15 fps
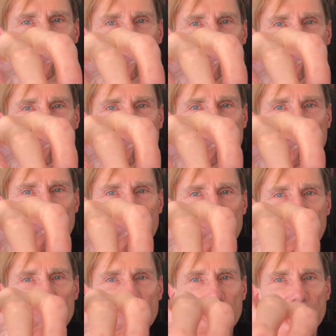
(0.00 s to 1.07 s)
I've got to pull that
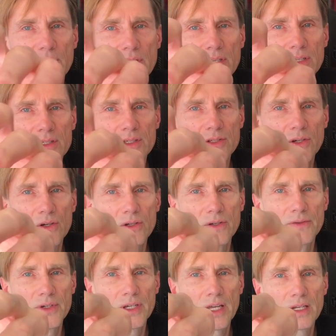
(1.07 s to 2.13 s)
thumb over, start
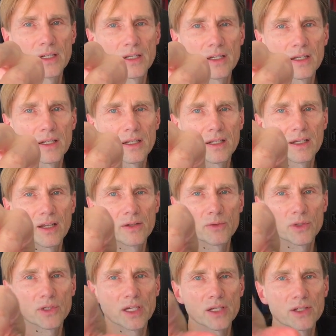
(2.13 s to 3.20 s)
over again, another
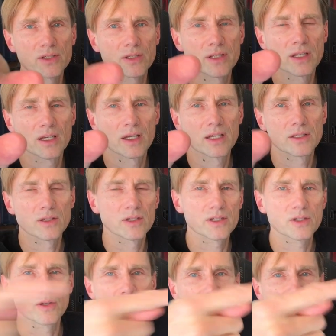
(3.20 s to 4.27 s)
rotation. So
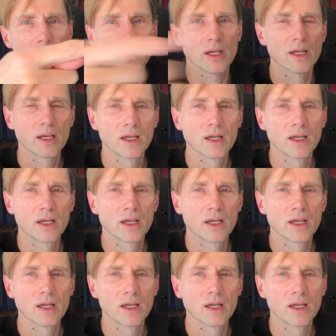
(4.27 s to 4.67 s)
let's go that way.